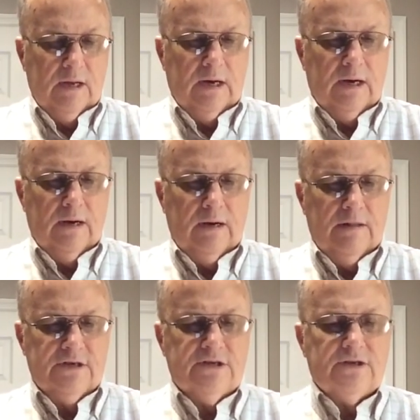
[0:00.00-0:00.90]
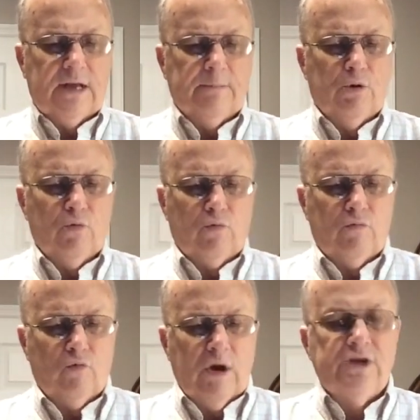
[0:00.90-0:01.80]
I'm going to
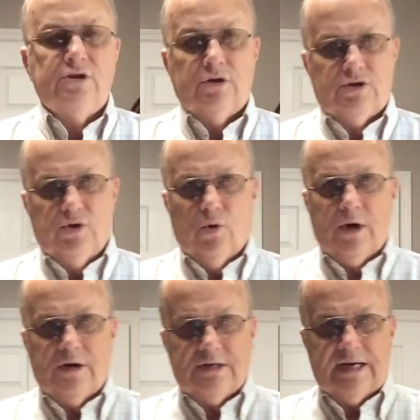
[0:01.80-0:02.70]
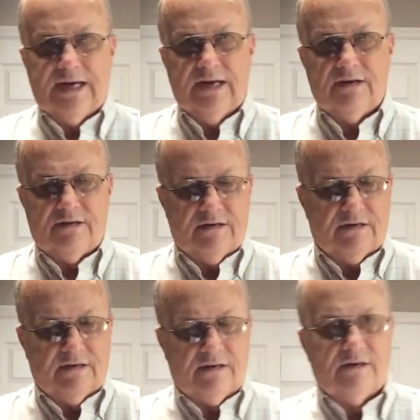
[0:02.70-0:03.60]
read you a story because I can't
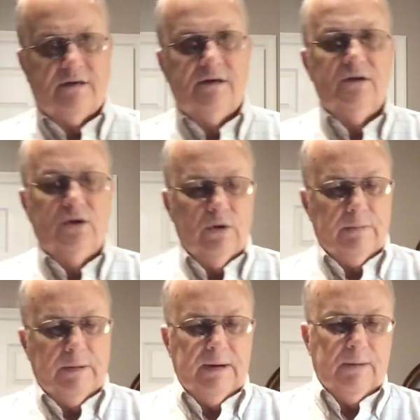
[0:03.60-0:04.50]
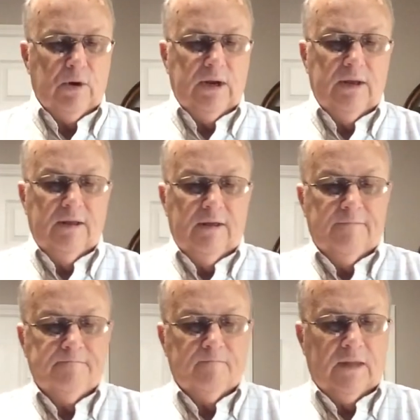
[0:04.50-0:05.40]
do it by memory.
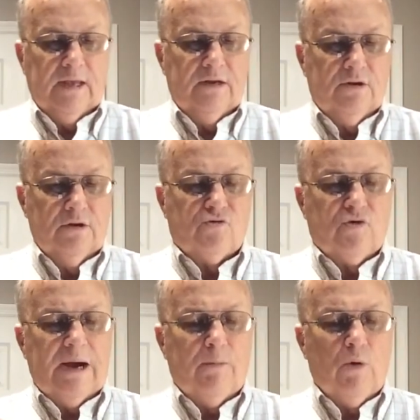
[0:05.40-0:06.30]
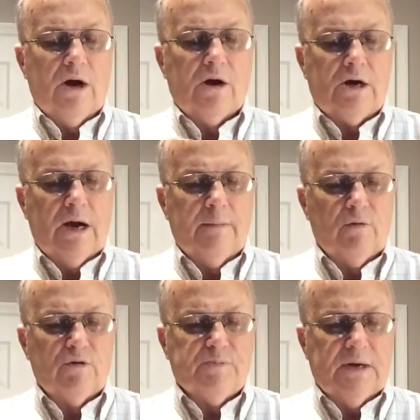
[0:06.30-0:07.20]
To describe why our common
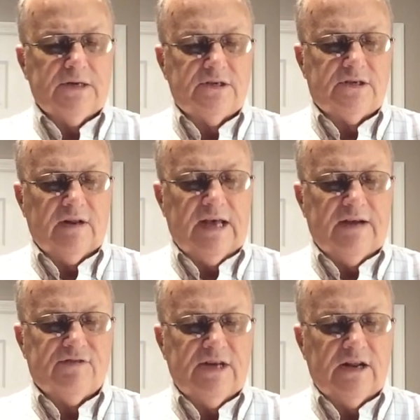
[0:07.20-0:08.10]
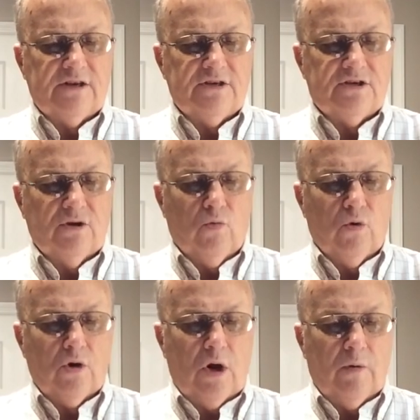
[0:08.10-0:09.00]
responses to life's challenges don't
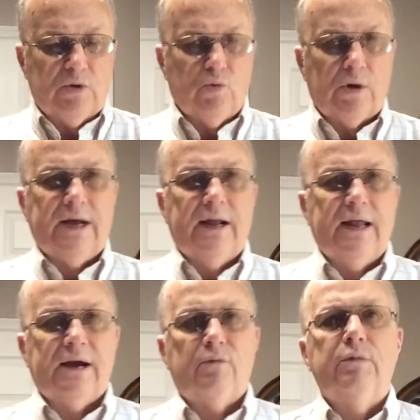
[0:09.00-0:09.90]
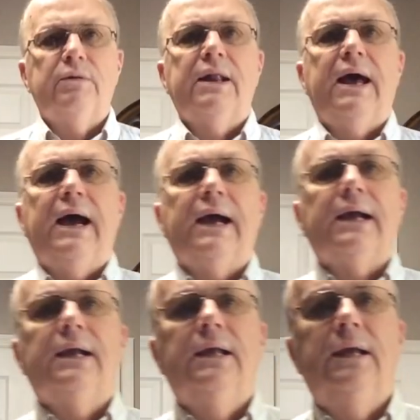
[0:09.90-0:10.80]
always work out like we would like.